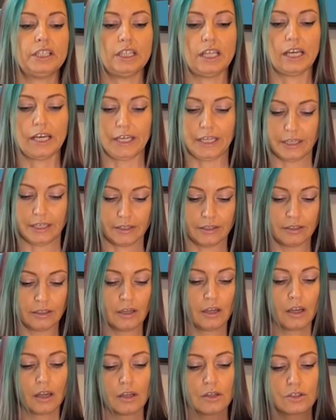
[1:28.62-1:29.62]
light.
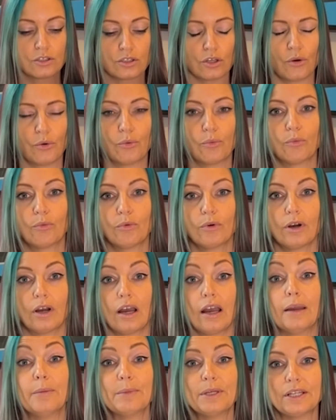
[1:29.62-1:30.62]
So
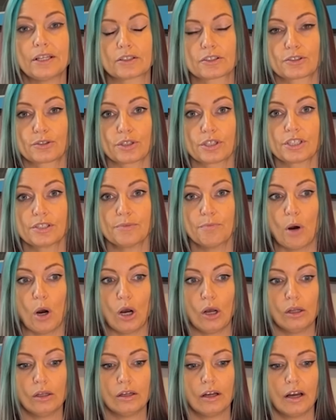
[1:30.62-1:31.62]
I'm an extra
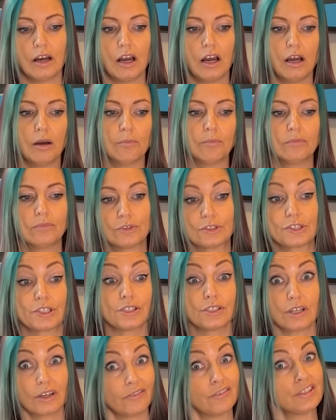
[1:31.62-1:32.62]
small, which
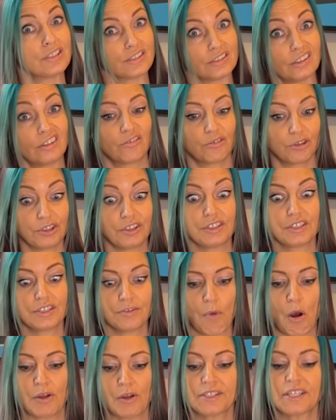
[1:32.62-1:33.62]
is obviously a really
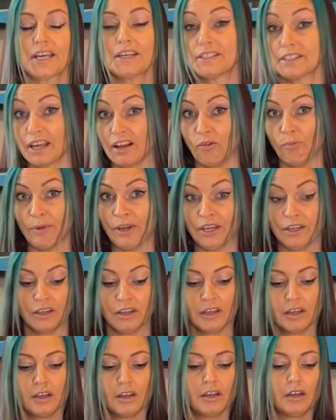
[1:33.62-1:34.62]
small size helmet,
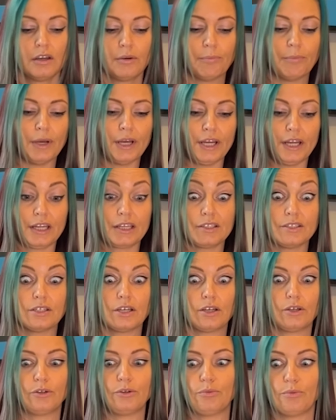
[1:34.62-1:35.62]
but I can
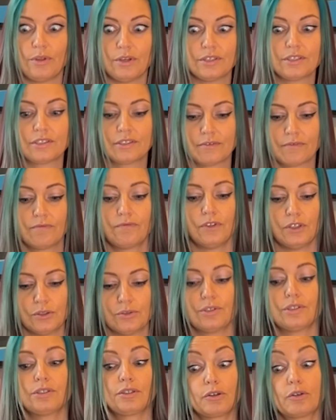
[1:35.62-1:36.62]
tell you this
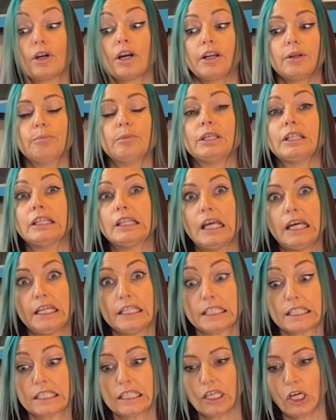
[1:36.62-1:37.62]
feels incredibly light
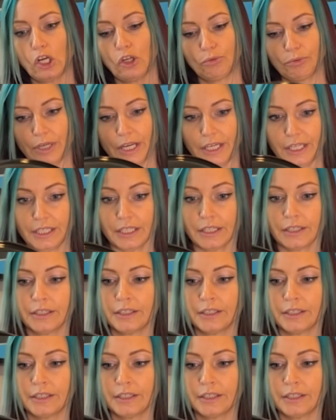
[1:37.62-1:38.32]
already.